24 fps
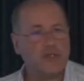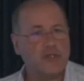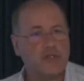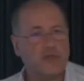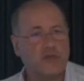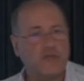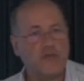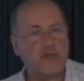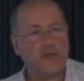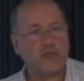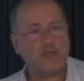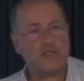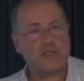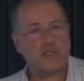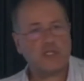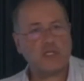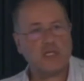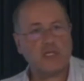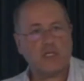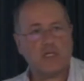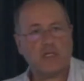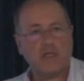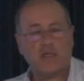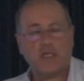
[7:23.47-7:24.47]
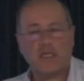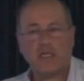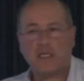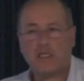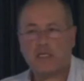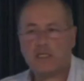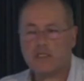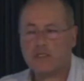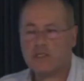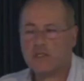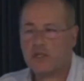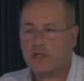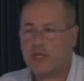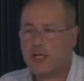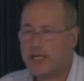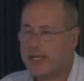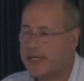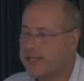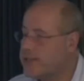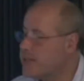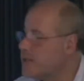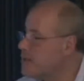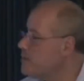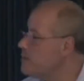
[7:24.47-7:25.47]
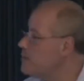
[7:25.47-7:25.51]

insufficiency, it is like